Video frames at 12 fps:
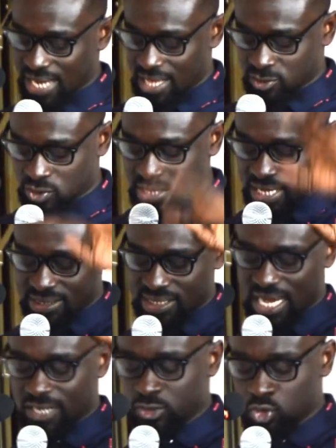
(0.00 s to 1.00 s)
that students
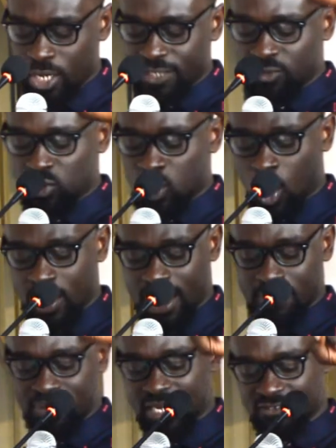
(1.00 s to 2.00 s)
can join through
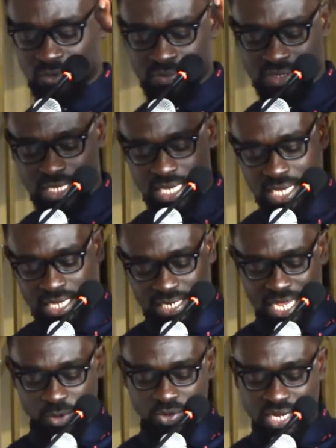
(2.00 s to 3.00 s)
online platforms.
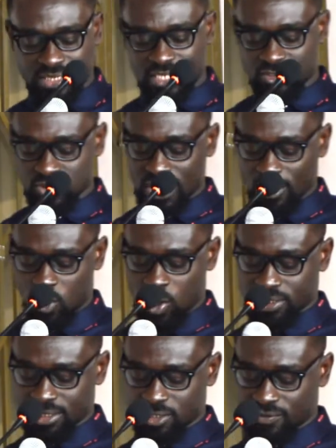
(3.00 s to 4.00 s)
They are related to their
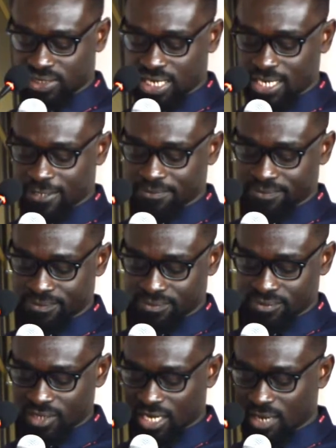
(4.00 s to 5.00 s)
courses of study,
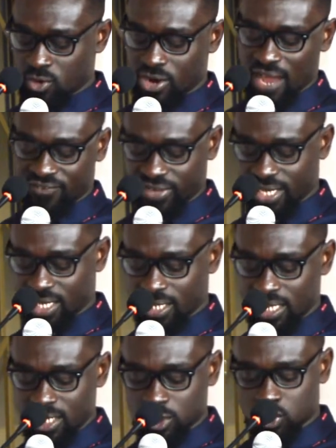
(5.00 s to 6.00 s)
demographic,
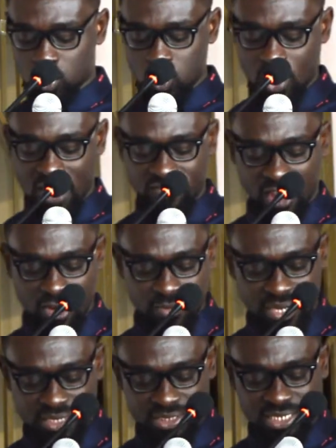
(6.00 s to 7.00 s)
school
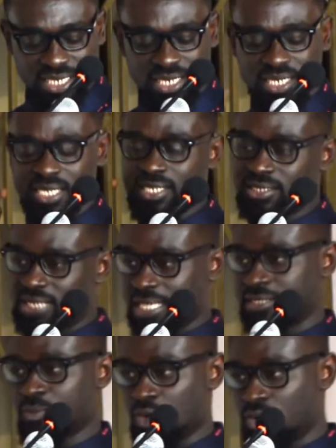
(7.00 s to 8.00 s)
environment,
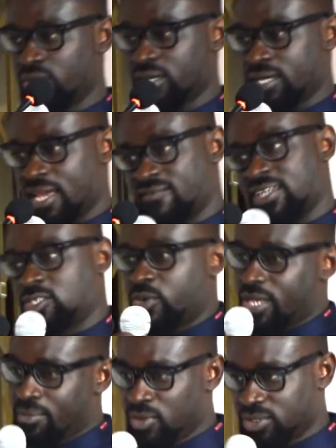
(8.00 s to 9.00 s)
such more. Everyone's
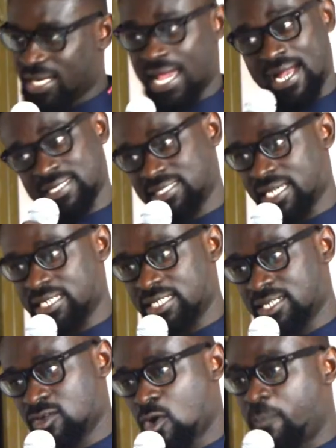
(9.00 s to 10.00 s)
always music, like I said,
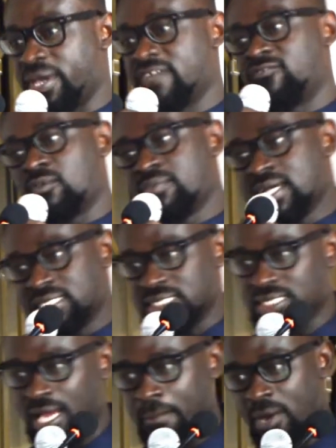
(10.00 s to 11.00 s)
open
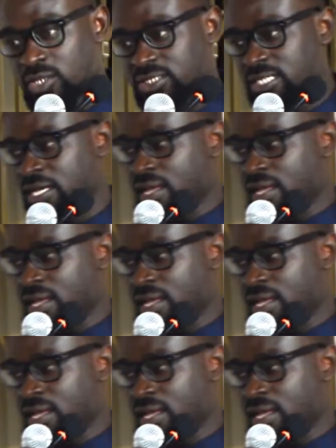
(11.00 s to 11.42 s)
information about